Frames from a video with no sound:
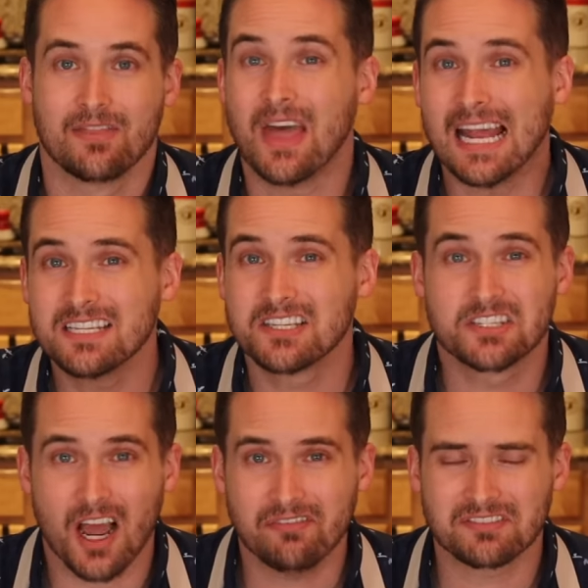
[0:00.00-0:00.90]
Then,
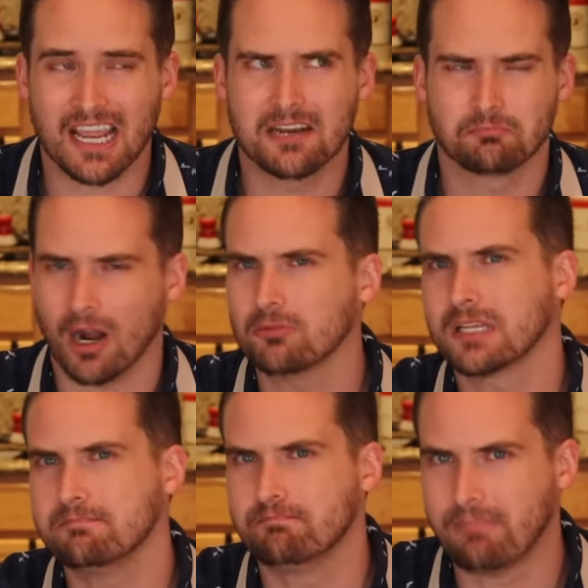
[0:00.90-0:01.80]
stuffed and
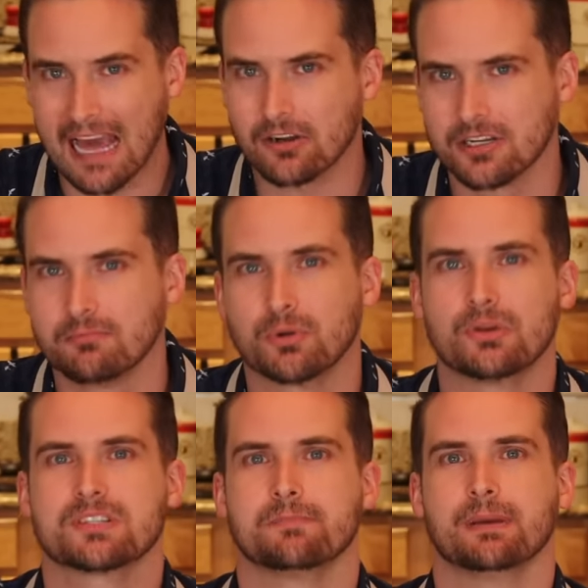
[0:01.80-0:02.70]
probably battered and
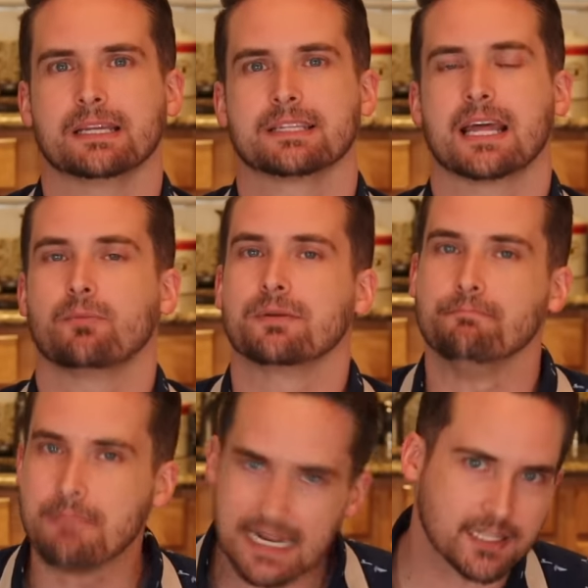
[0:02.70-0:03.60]
bruised a bit, they would
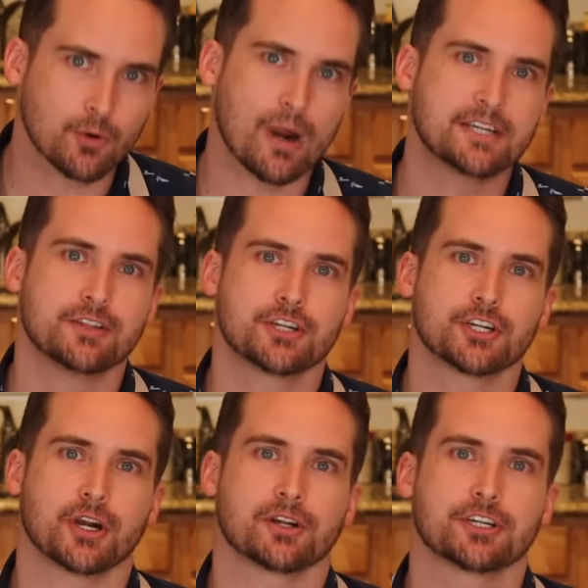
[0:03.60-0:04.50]
make their way to the
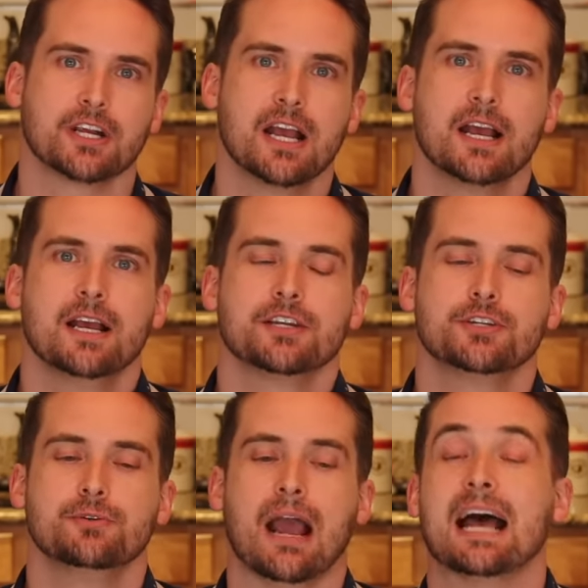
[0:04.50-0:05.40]
church
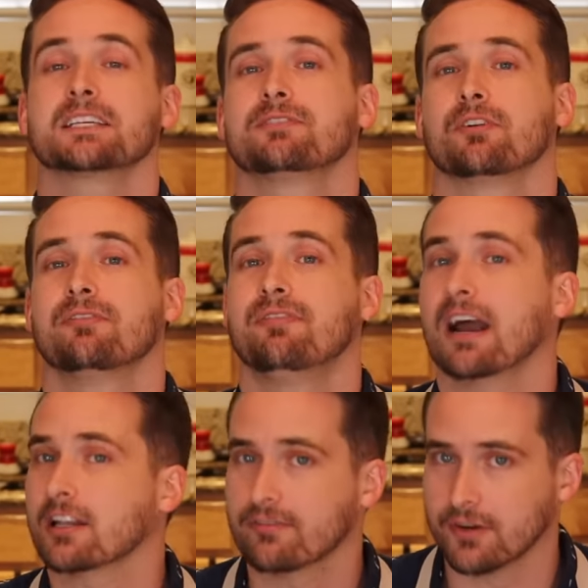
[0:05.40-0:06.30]
to ask for
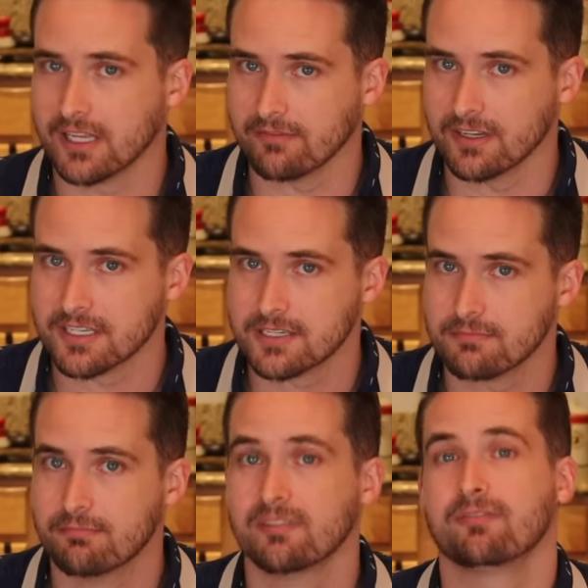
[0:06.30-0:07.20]
final forgiveness
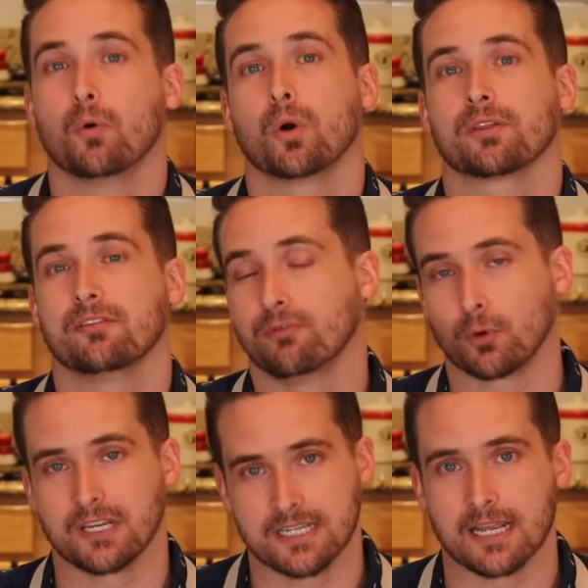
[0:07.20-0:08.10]
before the
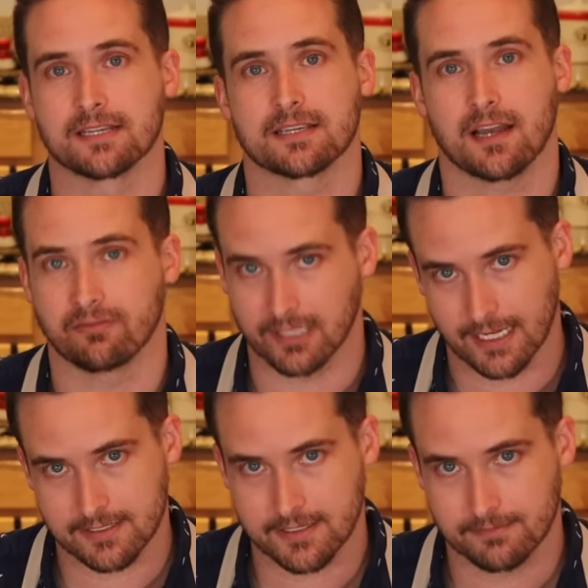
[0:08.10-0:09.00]
40 days of
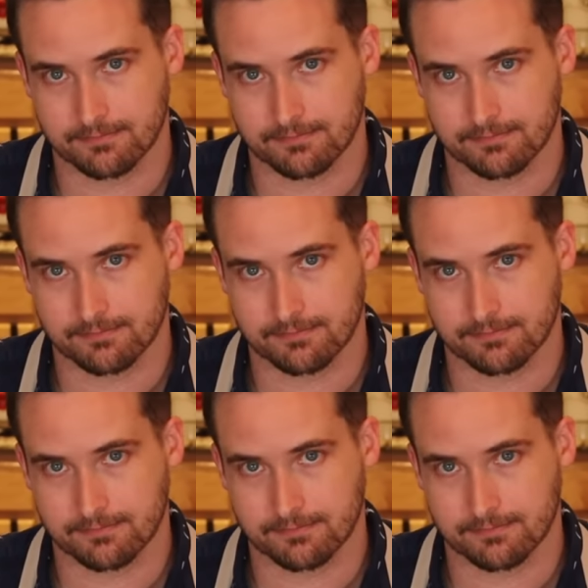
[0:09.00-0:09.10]
Lent.